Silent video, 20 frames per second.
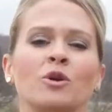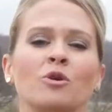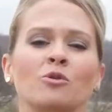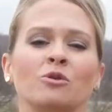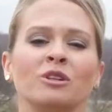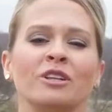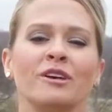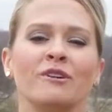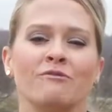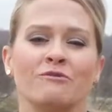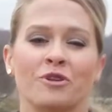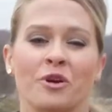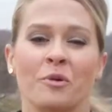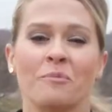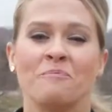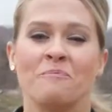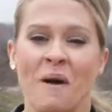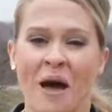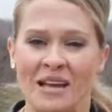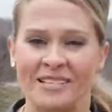you live
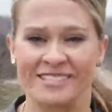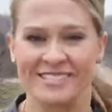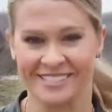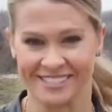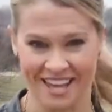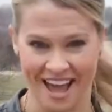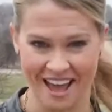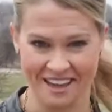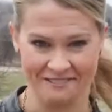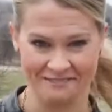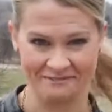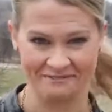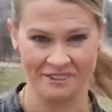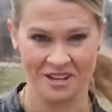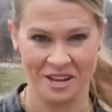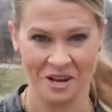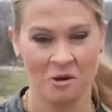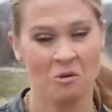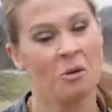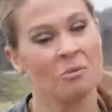your best life.
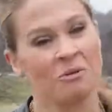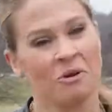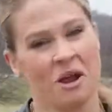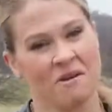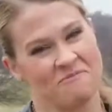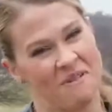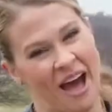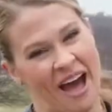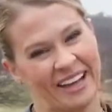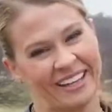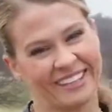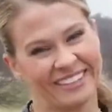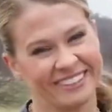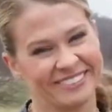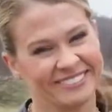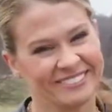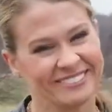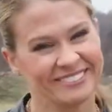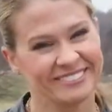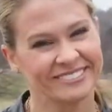We'll be right
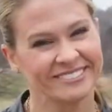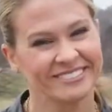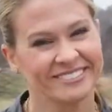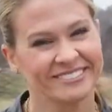back.